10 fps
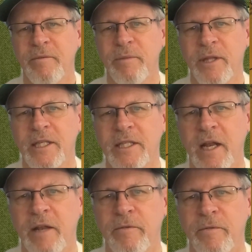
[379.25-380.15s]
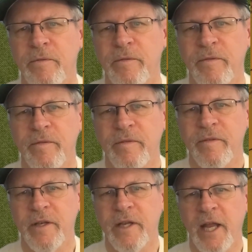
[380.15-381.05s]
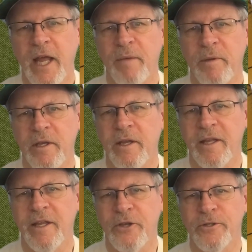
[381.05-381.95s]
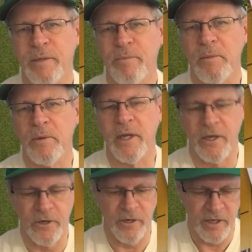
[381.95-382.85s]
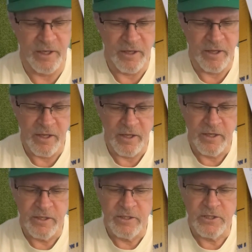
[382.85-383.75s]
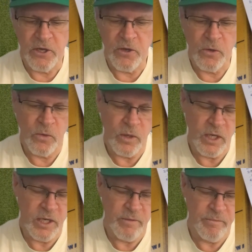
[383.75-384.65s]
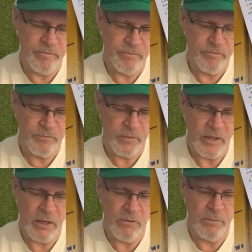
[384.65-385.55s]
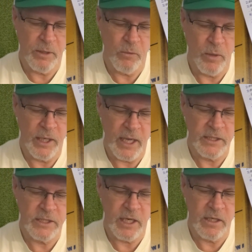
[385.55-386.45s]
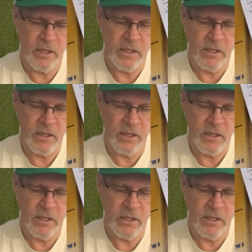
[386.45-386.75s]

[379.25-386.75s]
But that's kind of doesn't happen. Usually people get hurt. So that would be one downside.